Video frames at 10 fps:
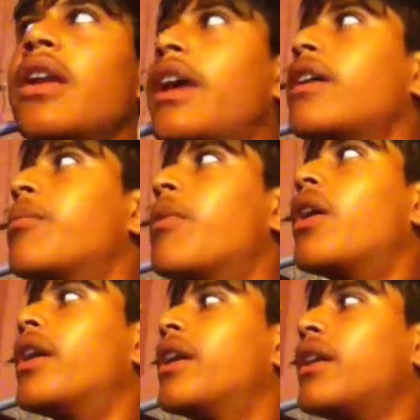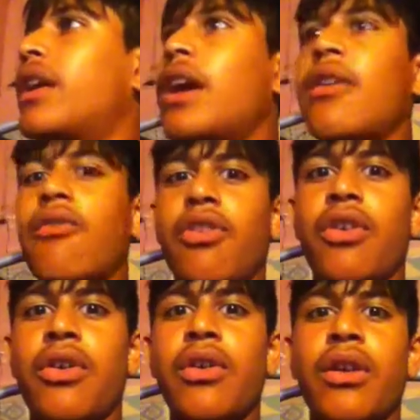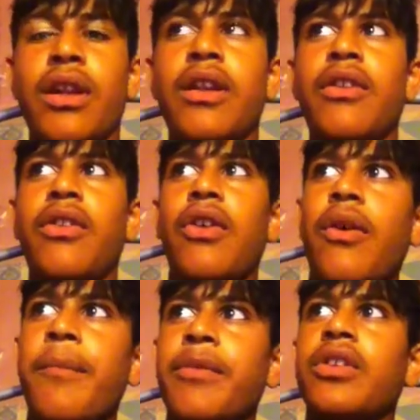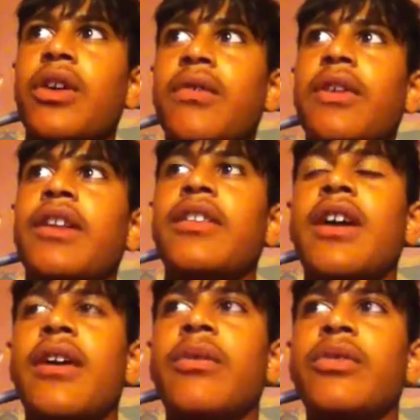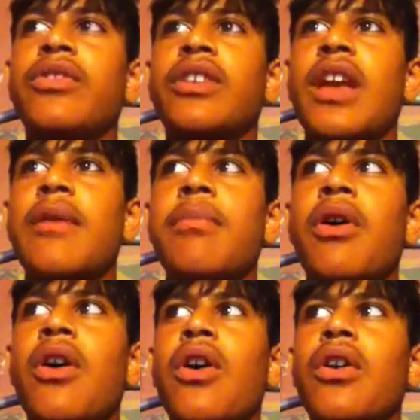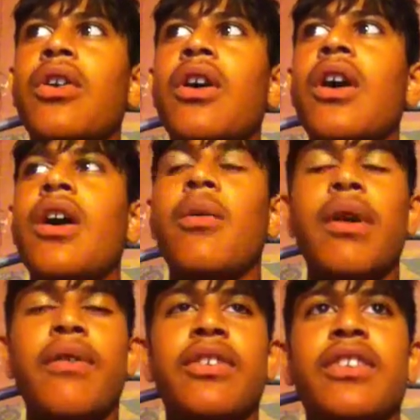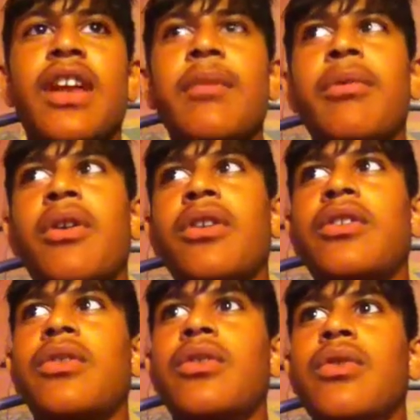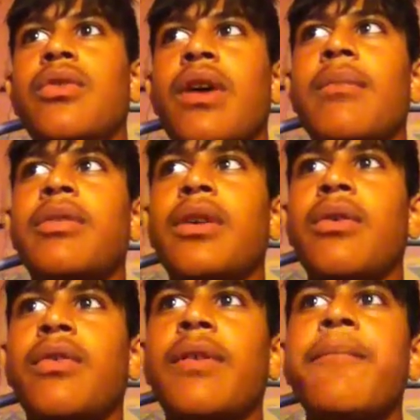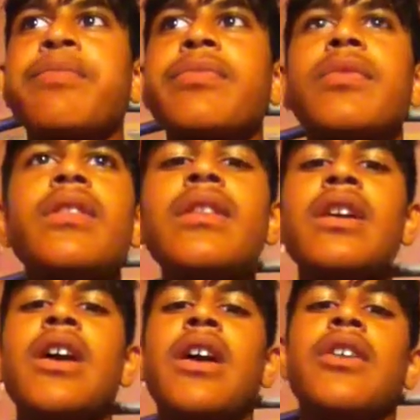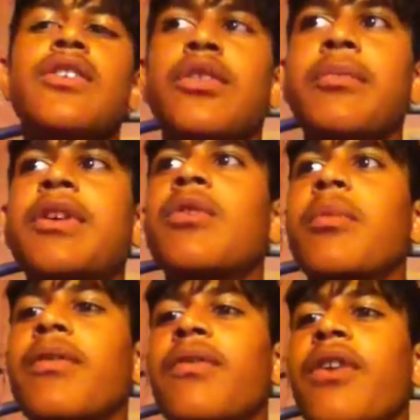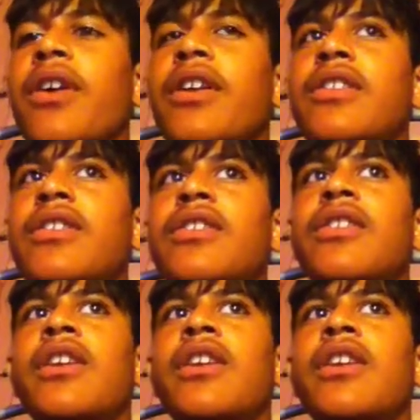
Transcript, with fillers: like my area and um stuff like that skate park we have a skate park to do ramps and everything you can meet all my friends